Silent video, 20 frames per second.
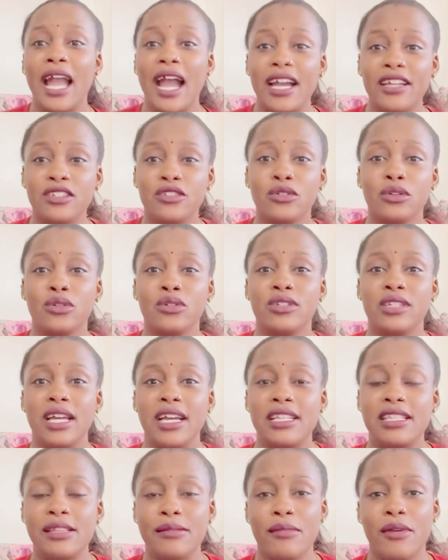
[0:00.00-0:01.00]
adorned
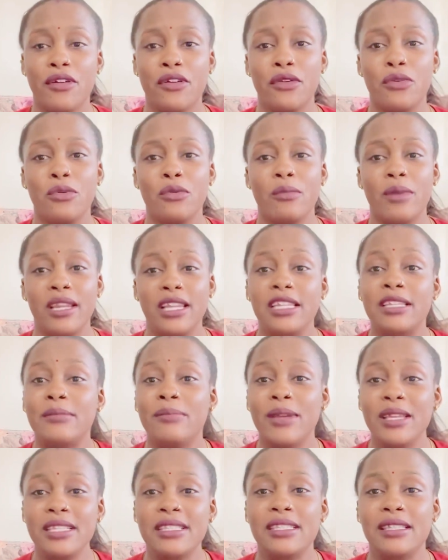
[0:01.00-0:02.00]
as a married woman,
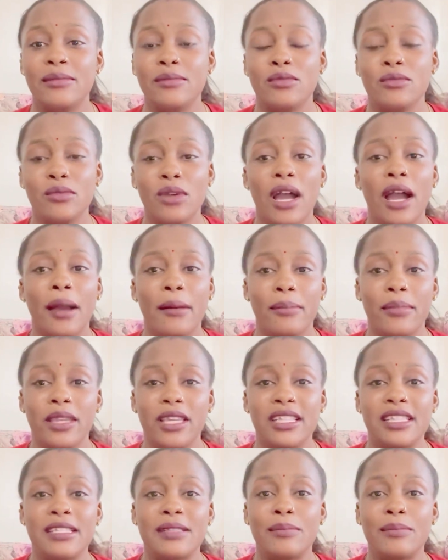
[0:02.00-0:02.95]
it makes them happy.